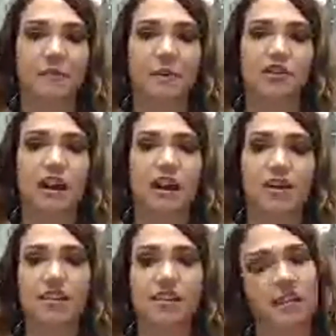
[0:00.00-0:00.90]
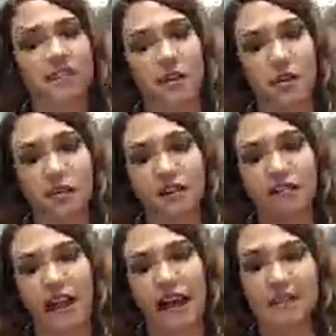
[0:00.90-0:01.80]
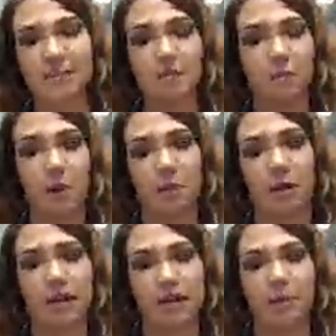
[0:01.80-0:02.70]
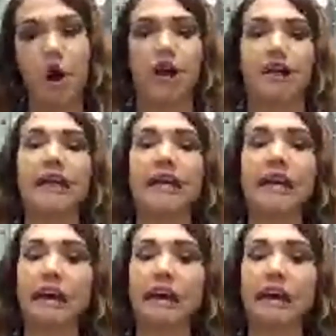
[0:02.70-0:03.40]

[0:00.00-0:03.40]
and we try and discuss those red flags before we bring them on.